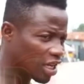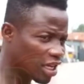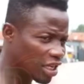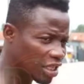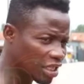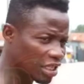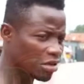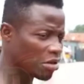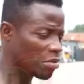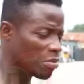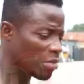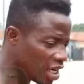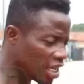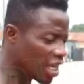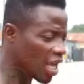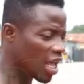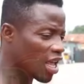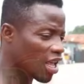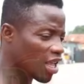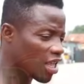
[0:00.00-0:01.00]
Into the
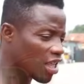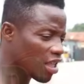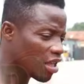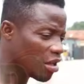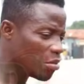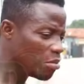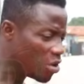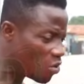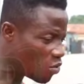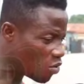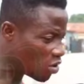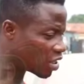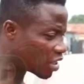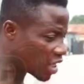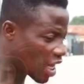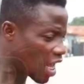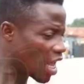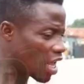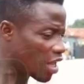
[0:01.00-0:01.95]
media, me who is